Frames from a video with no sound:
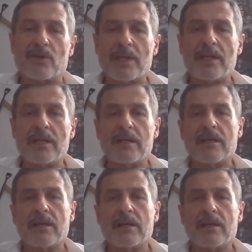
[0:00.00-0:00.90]
for
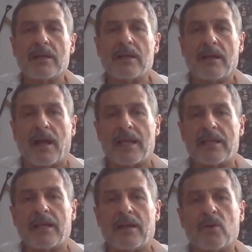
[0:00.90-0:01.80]
me,
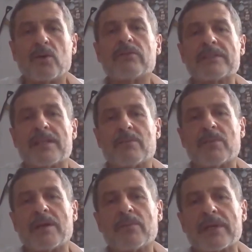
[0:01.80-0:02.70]
I
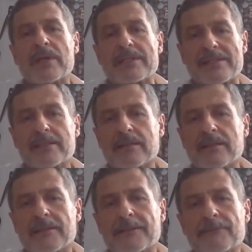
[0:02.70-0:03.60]
always remember
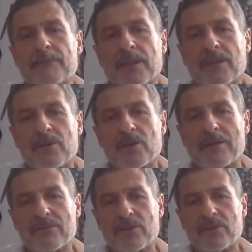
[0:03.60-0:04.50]
that
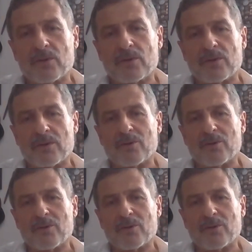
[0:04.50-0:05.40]
you have to
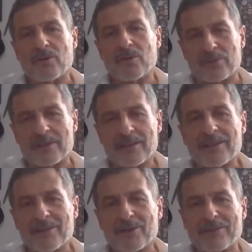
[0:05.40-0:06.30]
go
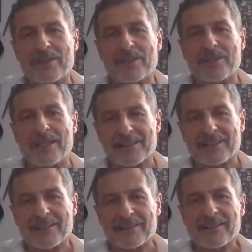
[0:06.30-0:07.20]
down, you have
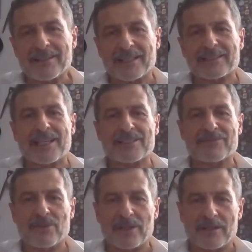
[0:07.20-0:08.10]
to descend
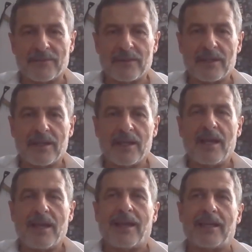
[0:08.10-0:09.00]
successfully,
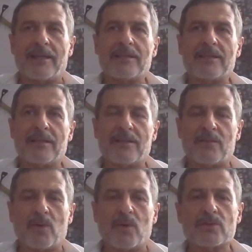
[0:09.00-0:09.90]

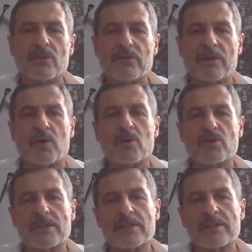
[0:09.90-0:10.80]
and most
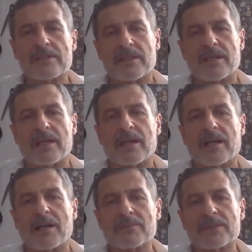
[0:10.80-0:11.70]
of emotions